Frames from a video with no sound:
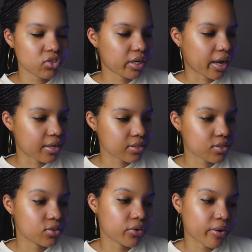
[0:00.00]
she asks,
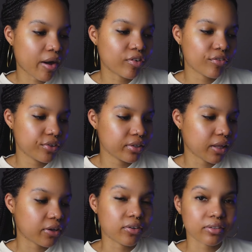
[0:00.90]
do you ever feel
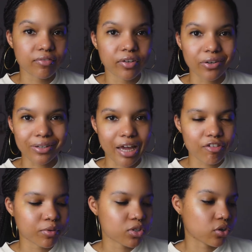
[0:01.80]
like you're living your life,
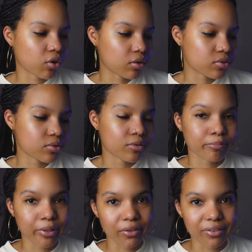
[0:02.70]
but you're also
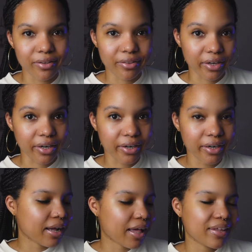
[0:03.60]
barely there?
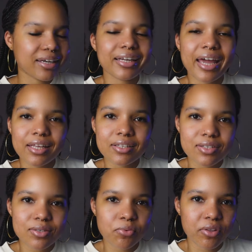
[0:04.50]
And then it
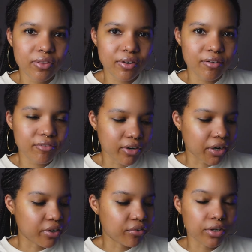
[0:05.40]
ends with a
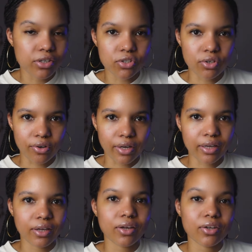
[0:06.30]
very
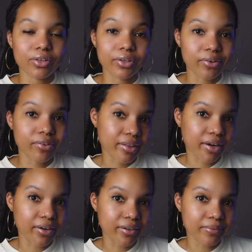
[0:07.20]
reassuring, you're there.